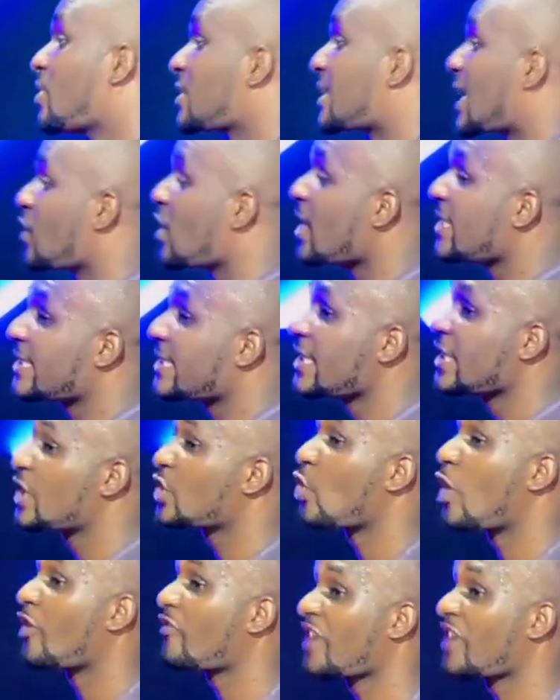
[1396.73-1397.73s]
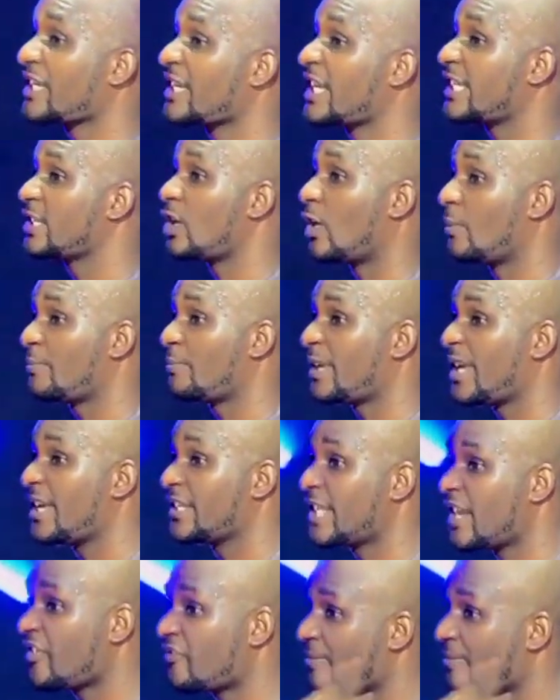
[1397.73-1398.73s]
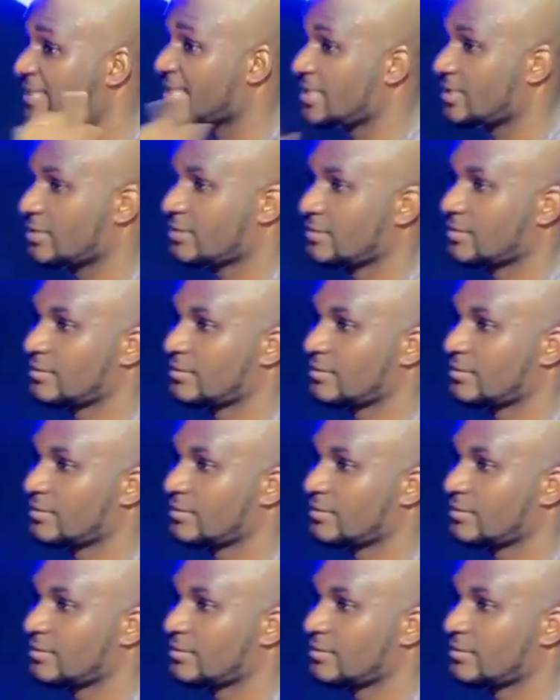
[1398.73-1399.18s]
most annoying thing is to offend a deaf person.